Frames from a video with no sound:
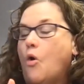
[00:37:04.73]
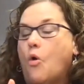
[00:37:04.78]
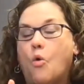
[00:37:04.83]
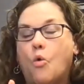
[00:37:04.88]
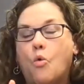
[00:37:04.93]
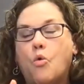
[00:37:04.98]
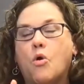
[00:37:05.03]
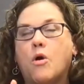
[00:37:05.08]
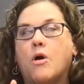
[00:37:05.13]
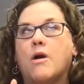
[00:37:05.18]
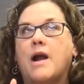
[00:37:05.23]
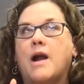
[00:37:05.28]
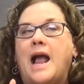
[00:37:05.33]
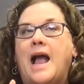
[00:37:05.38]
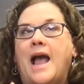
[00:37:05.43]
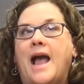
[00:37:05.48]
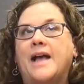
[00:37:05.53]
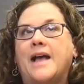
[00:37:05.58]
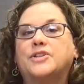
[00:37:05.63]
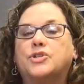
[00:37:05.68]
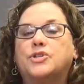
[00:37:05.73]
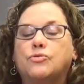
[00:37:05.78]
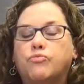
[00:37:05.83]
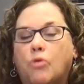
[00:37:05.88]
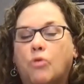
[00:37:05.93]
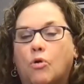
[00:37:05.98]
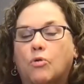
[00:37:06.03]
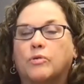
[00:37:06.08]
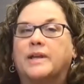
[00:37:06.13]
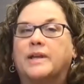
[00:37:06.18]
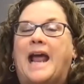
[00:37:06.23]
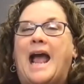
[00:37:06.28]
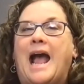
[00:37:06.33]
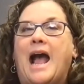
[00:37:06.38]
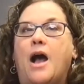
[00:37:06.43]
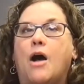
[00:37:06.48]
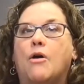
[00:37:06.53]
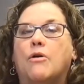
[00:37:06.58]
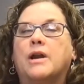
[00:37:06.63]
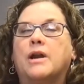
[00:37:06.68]
or as you roll it
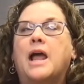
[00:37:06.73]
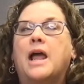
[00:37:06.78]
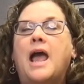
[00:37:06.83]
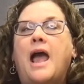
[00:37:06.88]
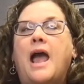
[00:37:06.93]
out,